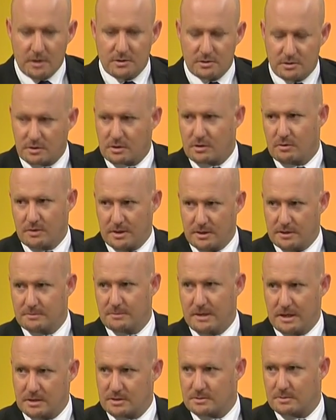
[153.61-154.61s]
do career
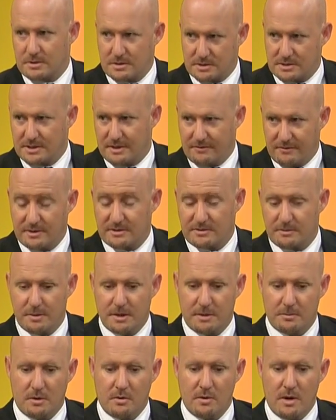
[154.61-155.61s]
management and CVs for
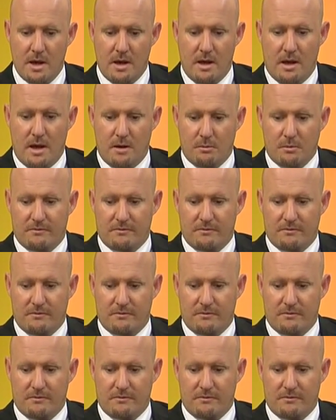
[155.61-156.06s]
people, and